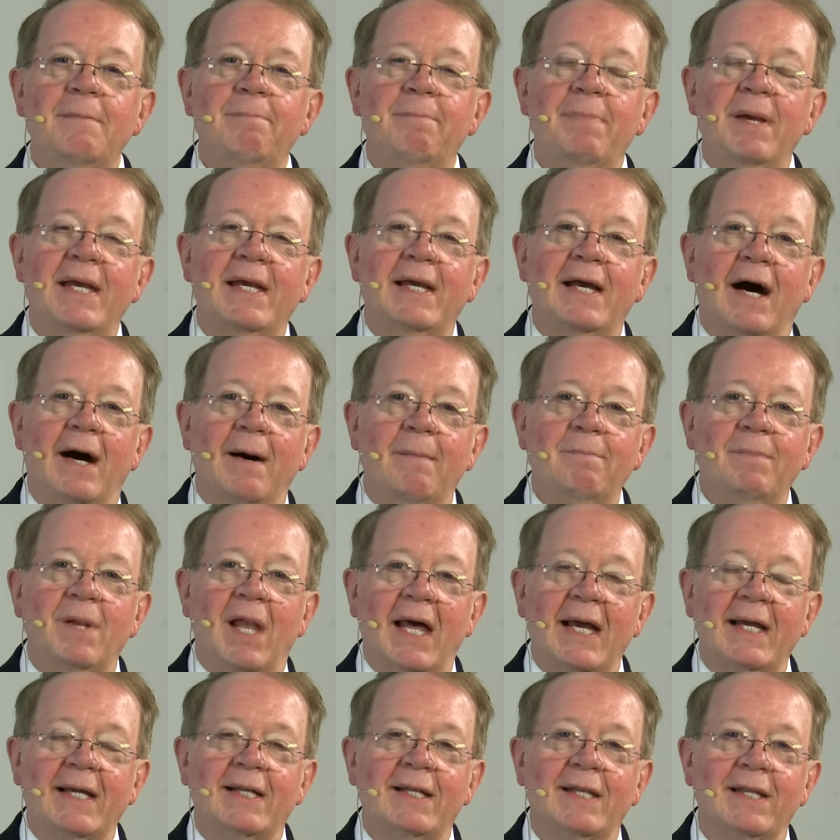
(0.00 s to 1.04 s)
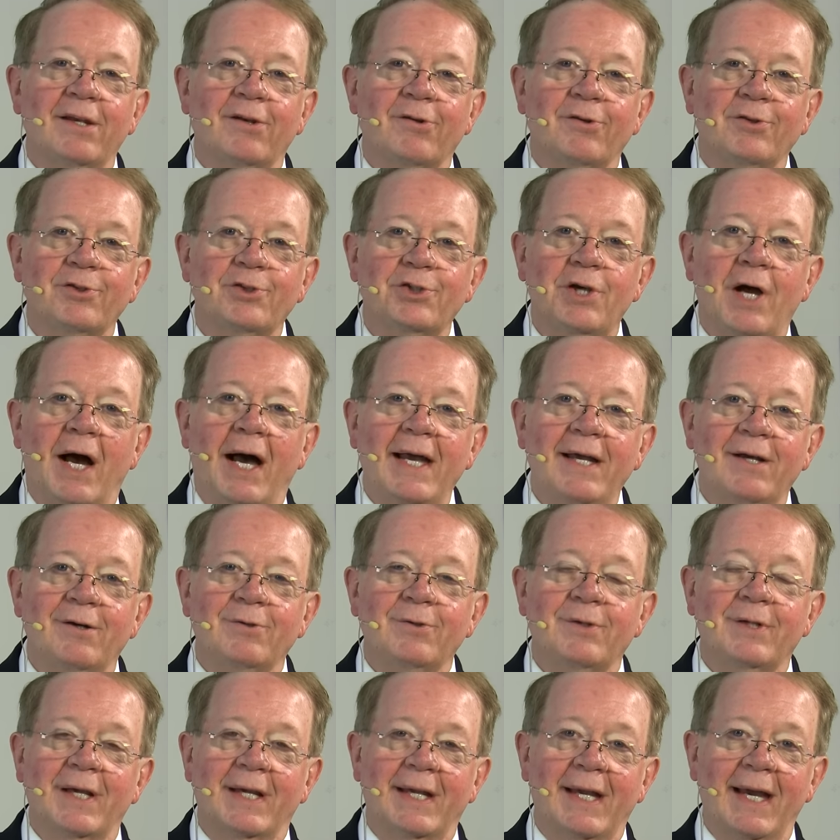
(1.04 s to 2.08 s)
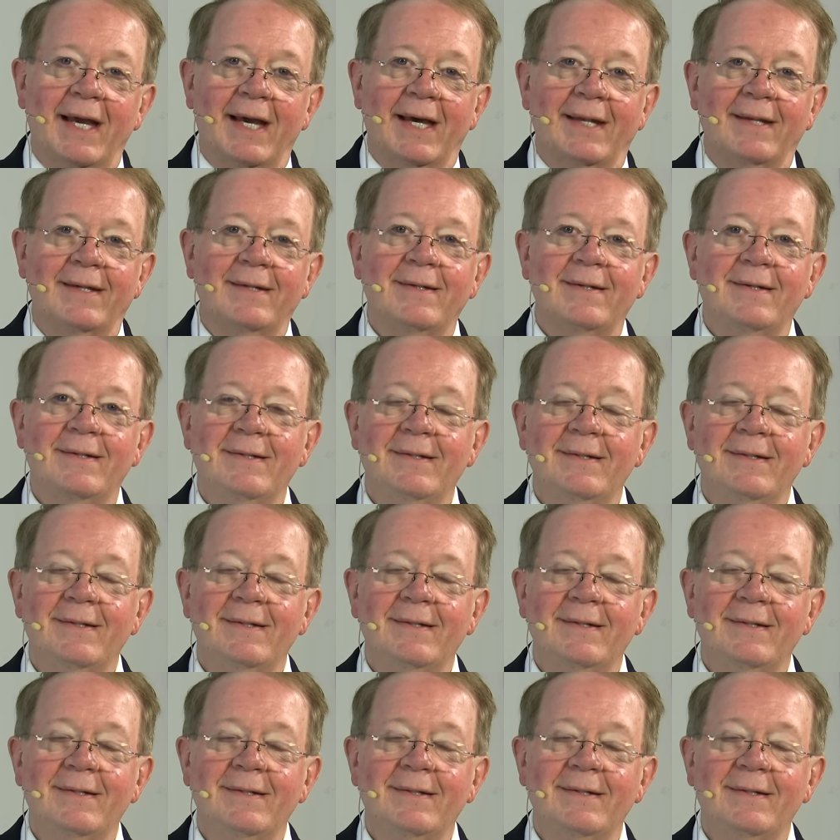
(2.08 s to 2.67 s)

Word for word: become like a little child again.